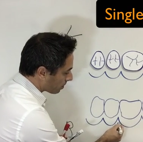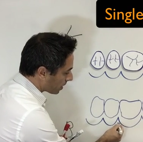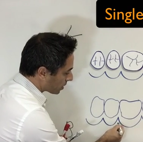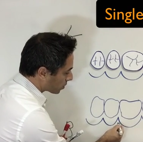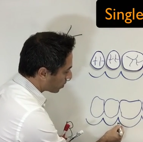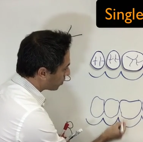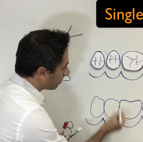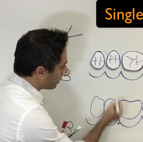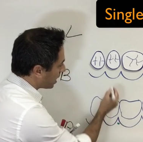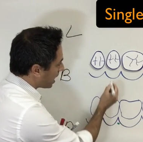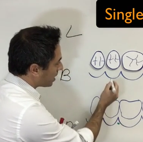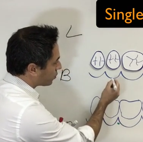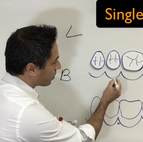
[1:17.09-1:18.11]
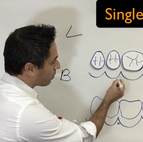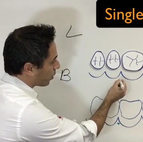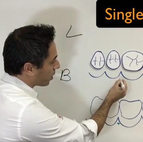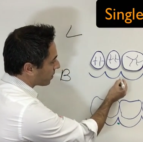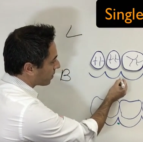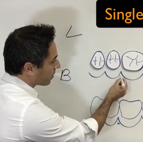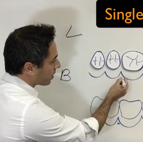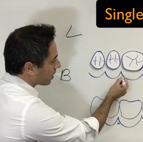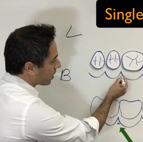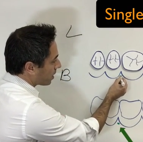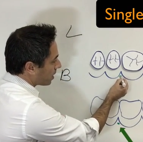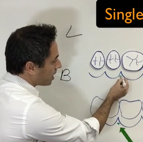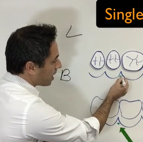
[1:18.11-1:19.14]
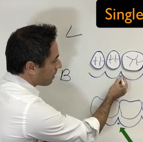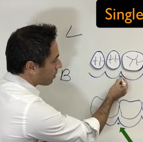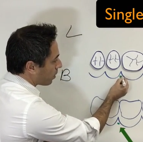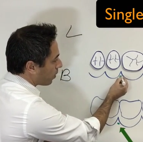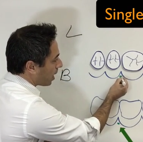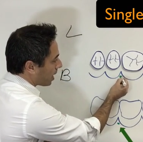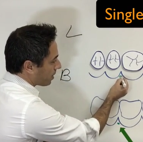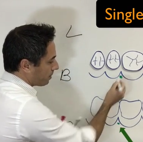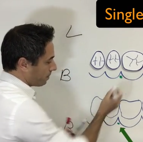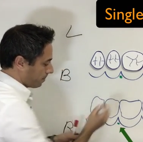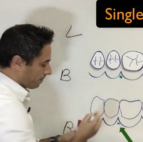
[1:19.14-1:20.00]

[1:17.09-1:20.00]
That's going to be entry point number 1.